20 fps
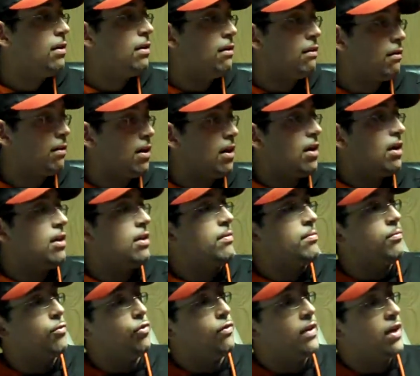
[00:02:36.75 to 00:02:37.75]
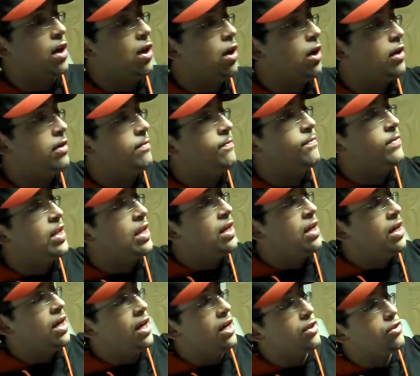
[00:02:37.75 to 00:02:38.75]
Okay, moving on,
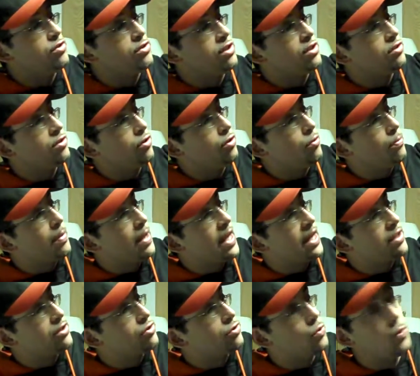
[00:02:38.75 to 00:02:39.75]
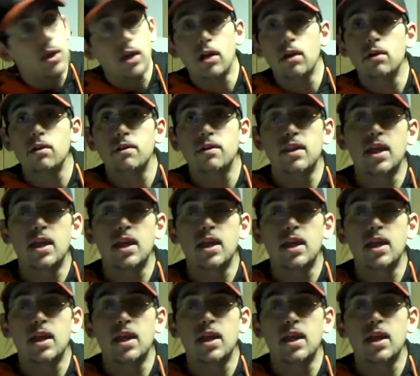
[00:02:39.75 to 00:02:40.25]
and you see this little black square?